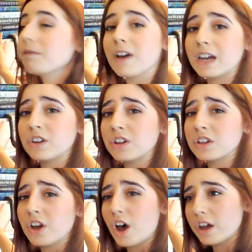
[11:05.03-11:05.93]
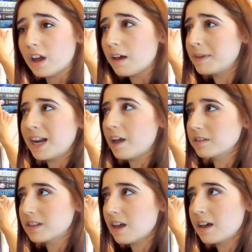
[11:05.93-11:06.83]
pop vinyl,
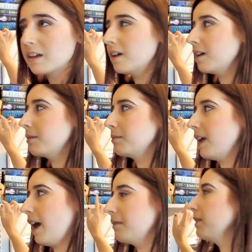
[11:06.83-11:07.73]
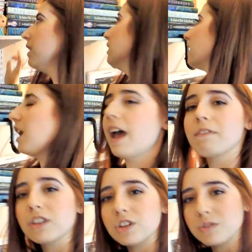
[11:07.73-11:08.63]
Elsa, yeah. Gotta
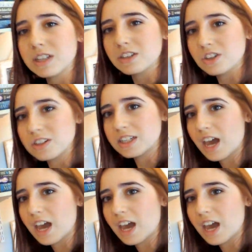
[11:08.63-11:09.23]
have the two sisters